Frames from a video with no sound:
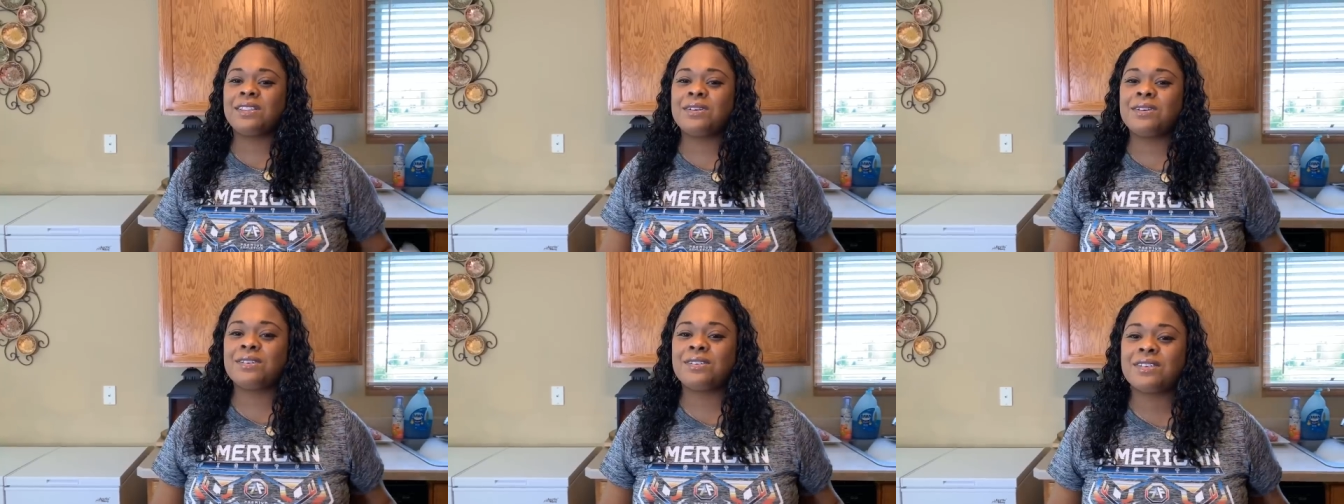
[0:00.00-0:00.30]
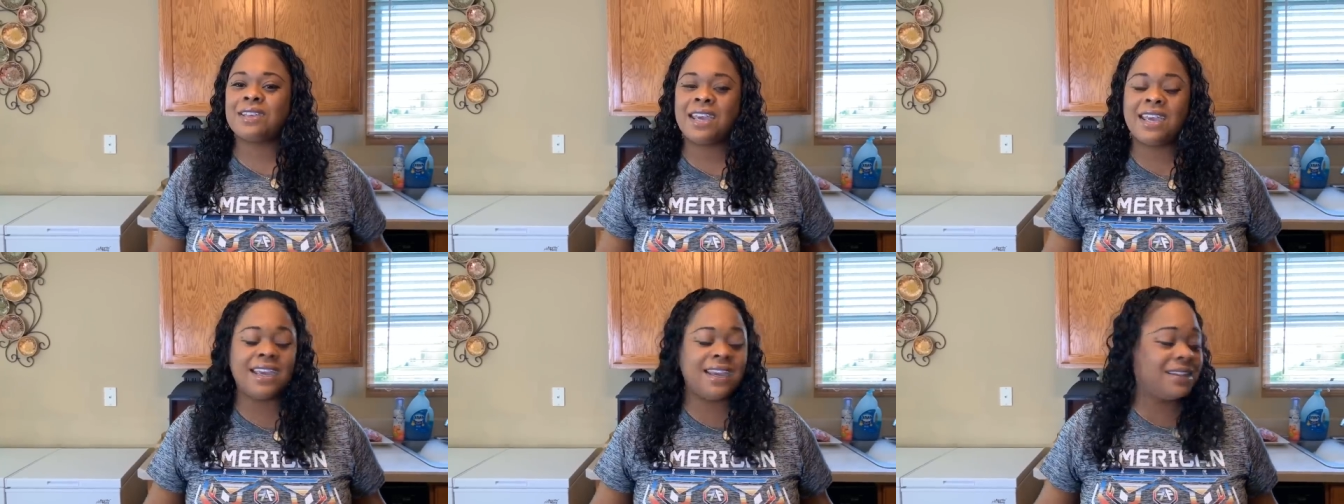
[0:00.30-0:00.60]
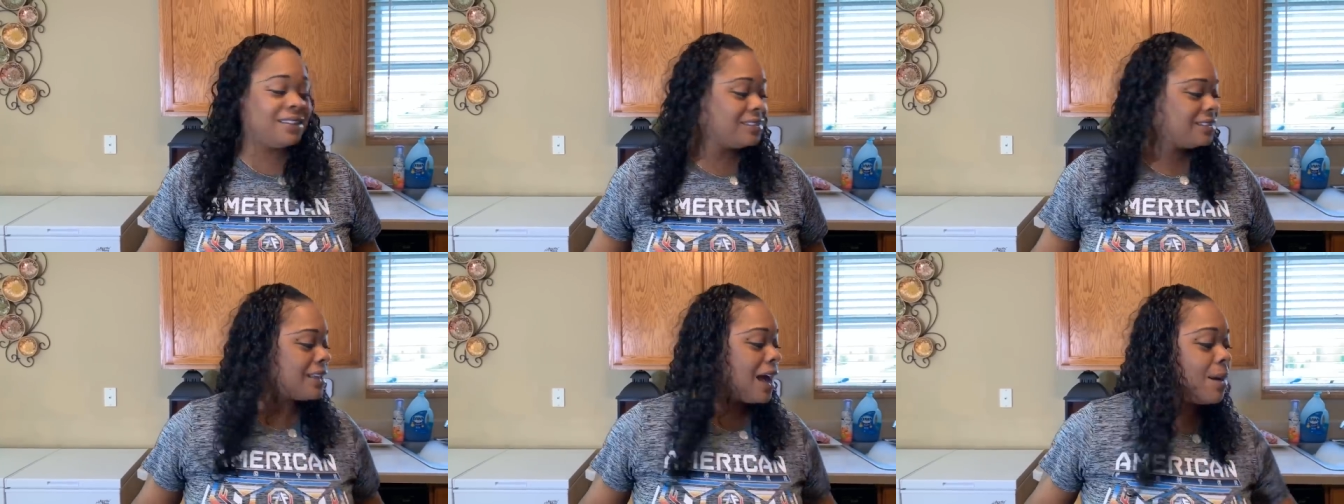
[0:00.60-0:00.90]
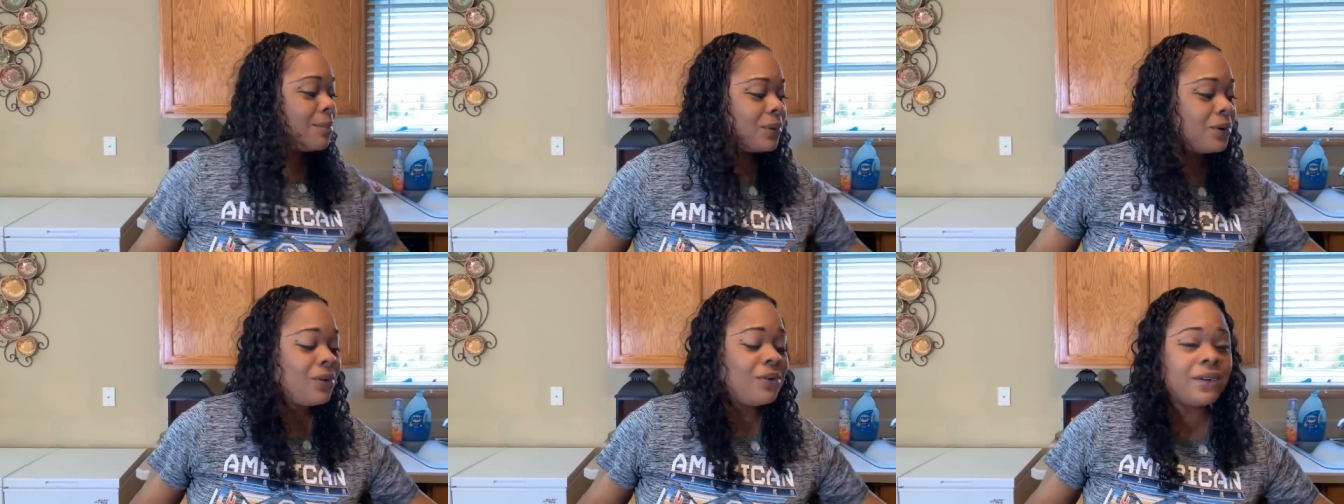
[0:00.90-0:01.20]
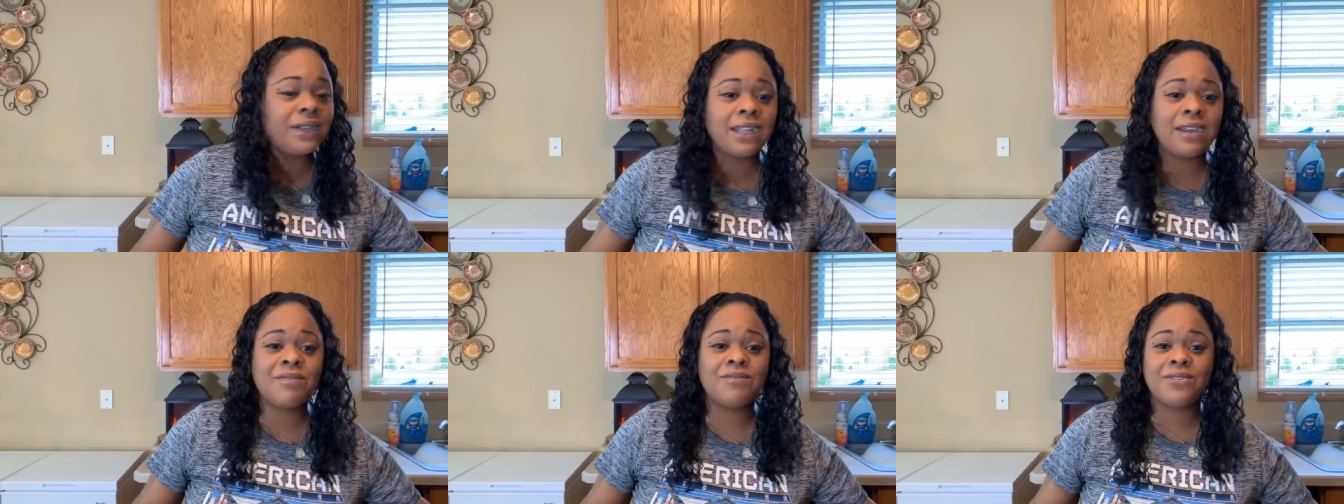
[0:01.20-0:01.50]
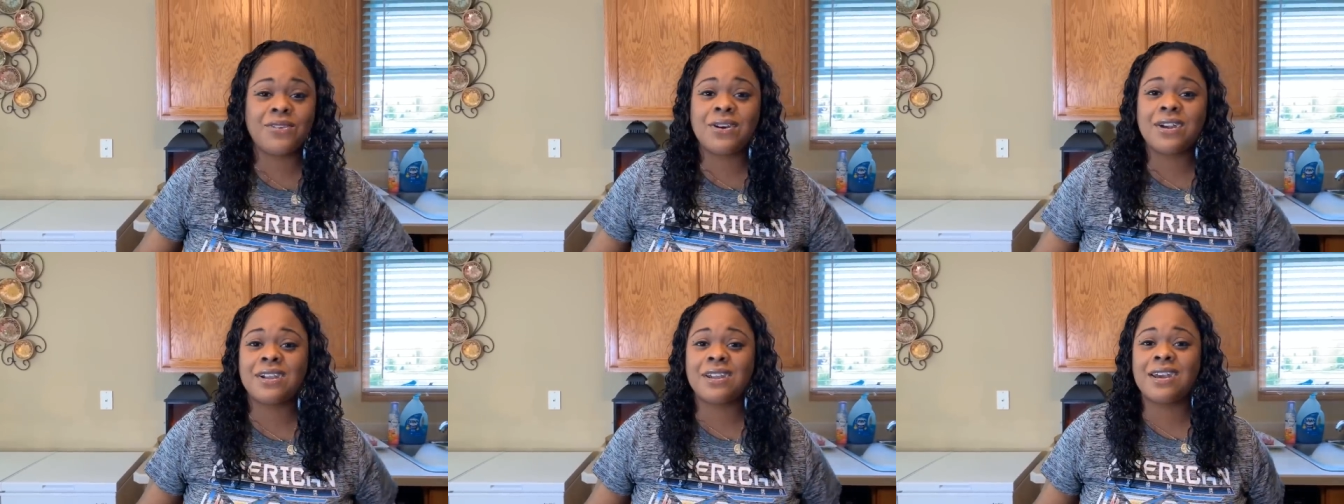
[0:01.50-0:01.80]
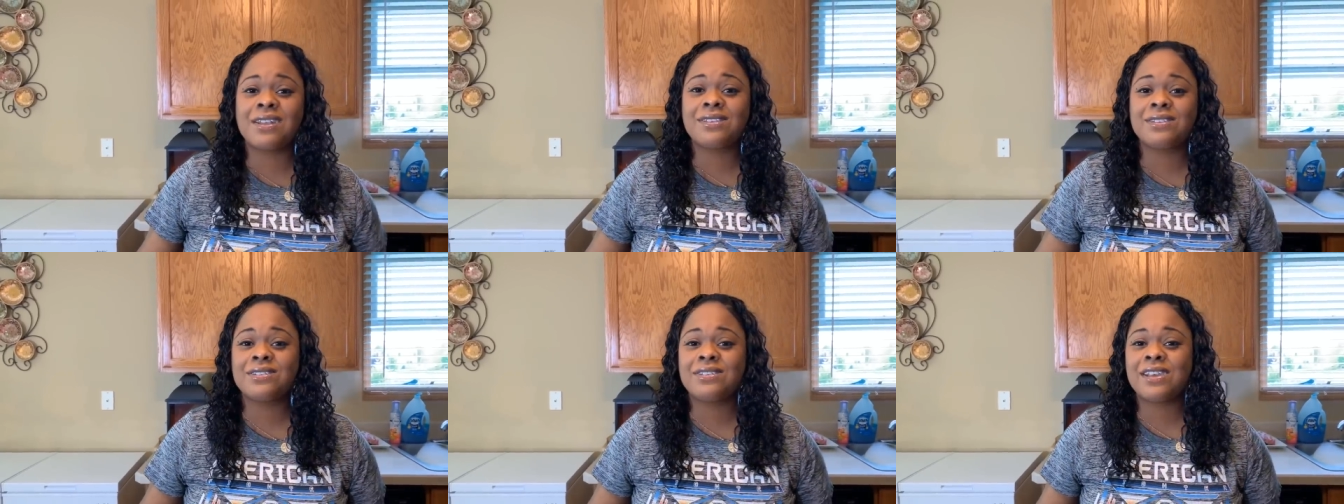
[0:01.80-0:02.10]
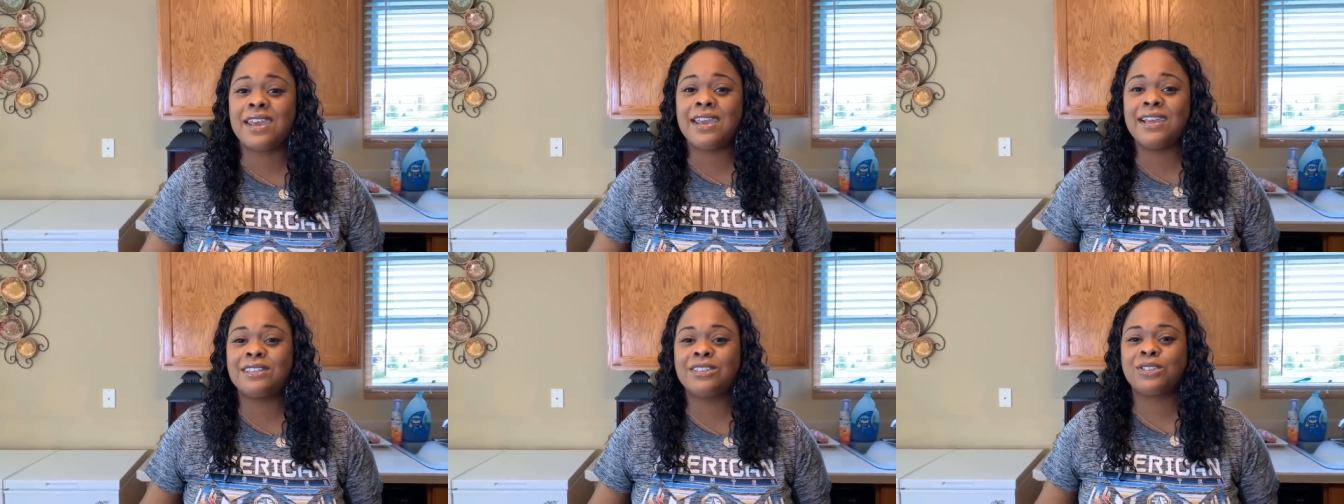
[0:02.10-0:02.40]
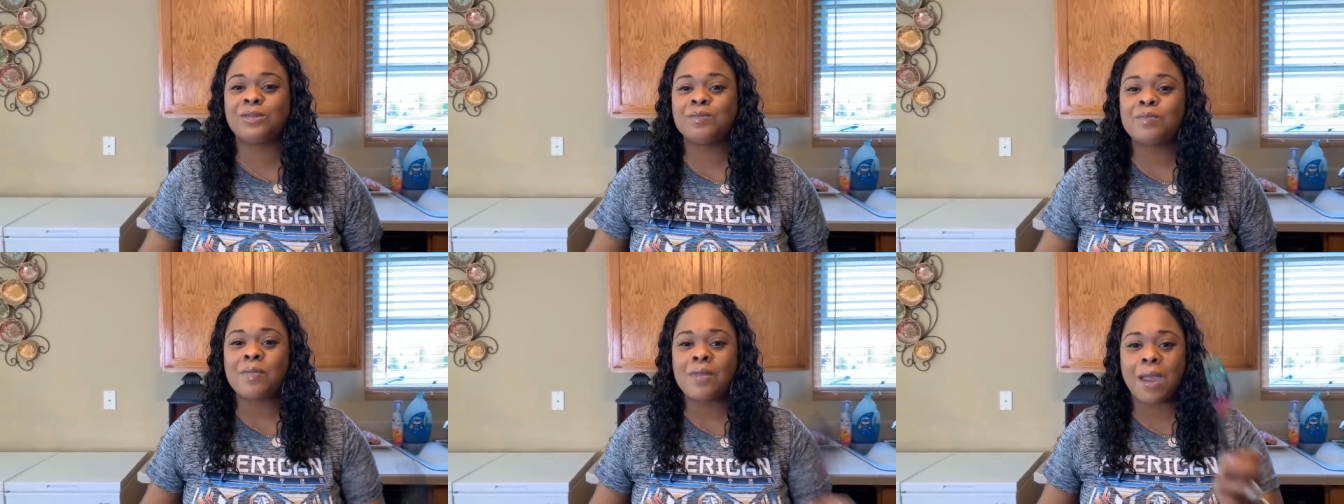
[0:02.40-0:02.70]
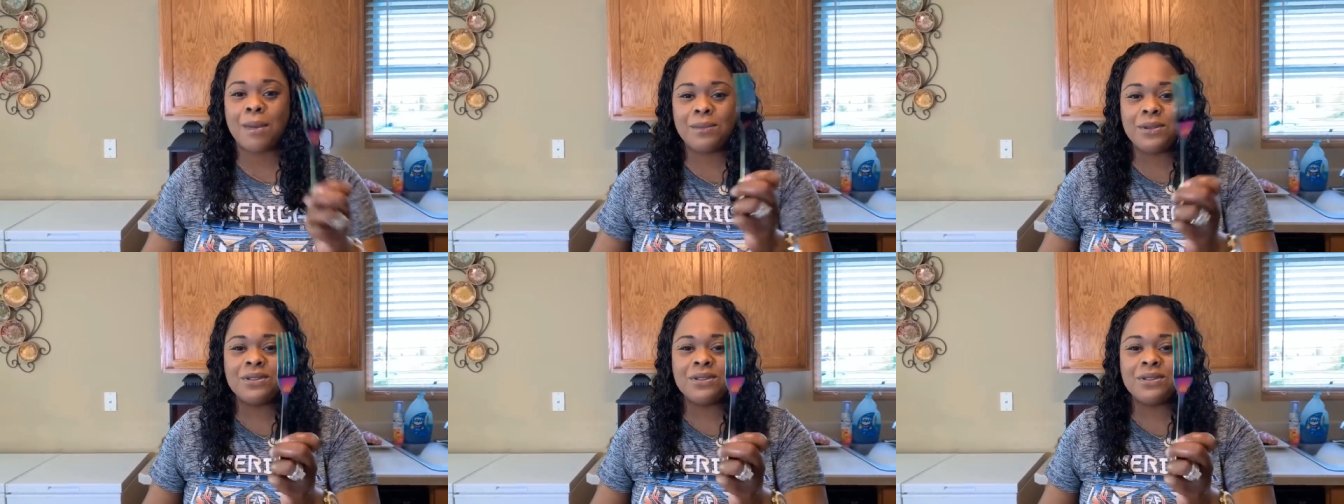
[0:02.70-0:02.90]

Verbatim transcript: those eggs. I'm going in for another taste.